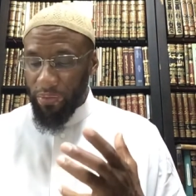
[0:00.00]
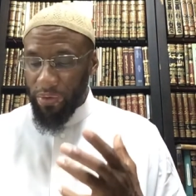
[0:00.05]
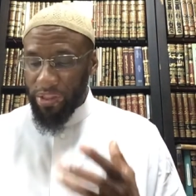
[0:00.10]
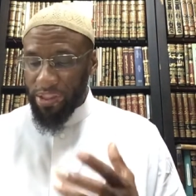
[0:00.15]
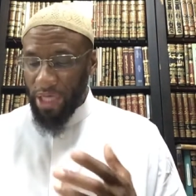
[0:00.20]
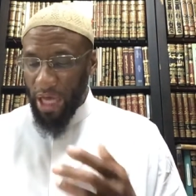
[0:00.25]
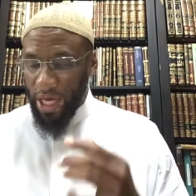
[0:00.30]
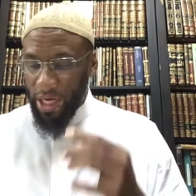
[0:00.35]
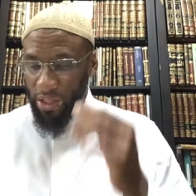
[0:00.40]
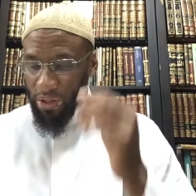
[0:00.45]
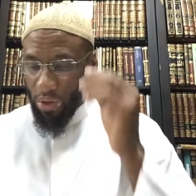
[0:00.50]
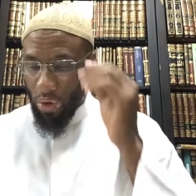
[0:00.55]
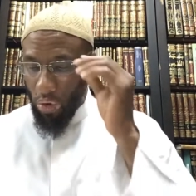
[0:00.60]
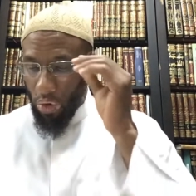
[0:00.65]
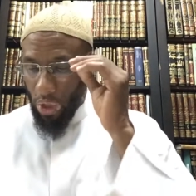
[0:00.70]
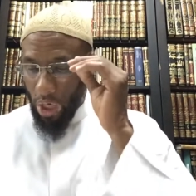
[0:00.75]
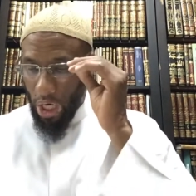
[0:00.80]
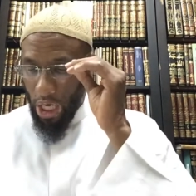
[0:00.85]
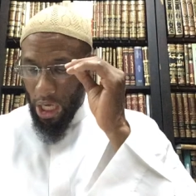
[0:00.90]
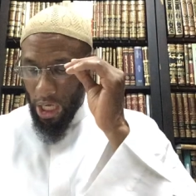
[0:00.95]
and reciting the
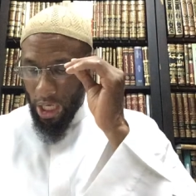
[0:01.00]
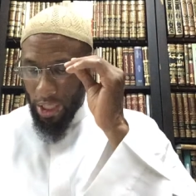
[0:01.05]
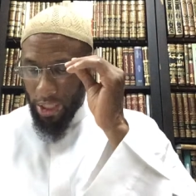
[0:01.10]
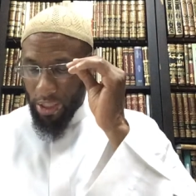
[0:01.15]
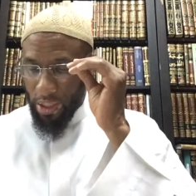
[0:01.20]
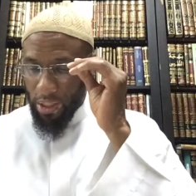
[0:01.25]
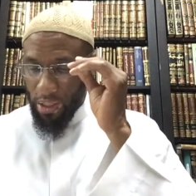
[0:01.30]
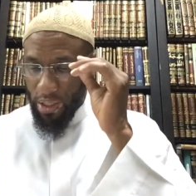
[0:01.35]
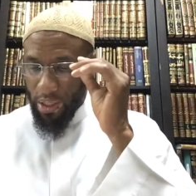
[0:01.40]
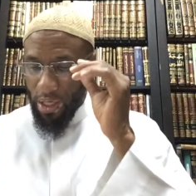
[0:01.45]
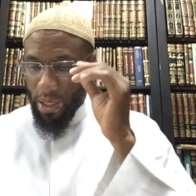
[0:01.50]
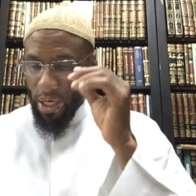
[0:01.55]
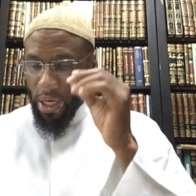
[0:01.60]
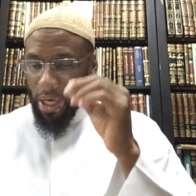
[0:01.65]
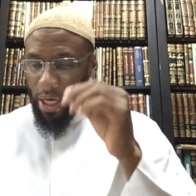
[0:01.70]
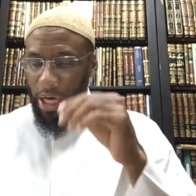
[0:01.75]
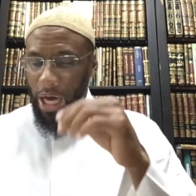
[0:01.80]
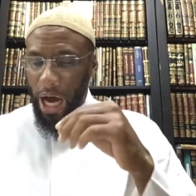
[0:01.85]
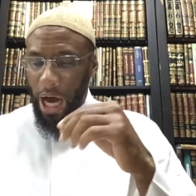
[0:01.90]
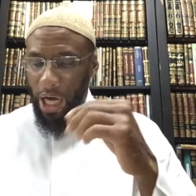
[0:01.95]
Quran,
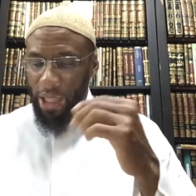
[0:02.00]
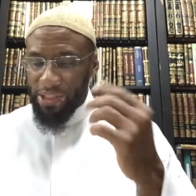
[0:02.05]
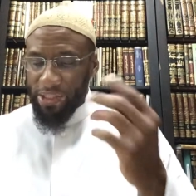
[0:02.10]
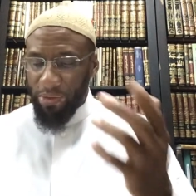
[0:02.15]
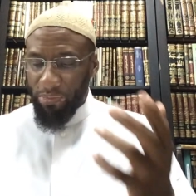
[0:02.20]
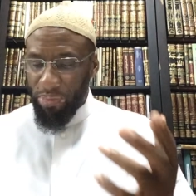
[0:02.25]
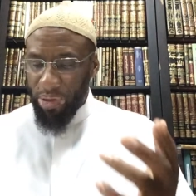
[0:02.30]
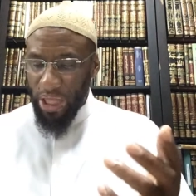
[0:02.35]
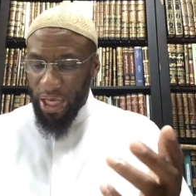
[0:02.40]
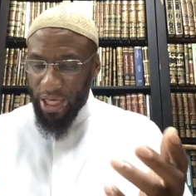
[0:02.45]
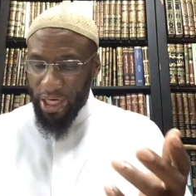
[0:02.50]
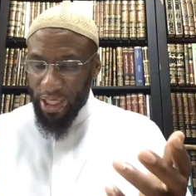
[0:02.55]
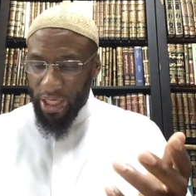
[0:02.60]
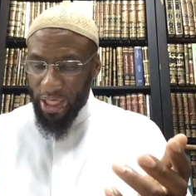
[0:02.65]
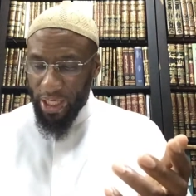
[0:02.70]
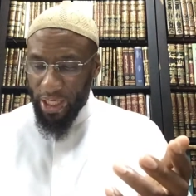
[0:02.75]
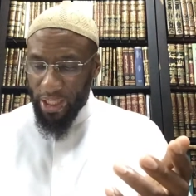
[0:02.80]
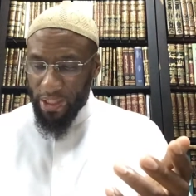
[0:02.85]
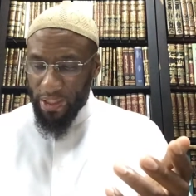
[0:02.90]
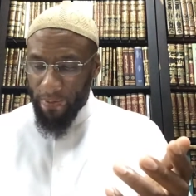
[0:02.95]

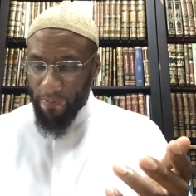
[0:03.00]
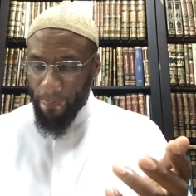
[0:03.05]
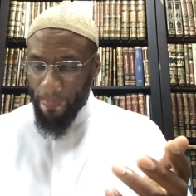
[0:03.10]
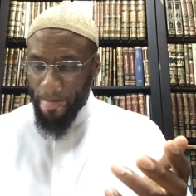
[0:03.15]
contemplating it,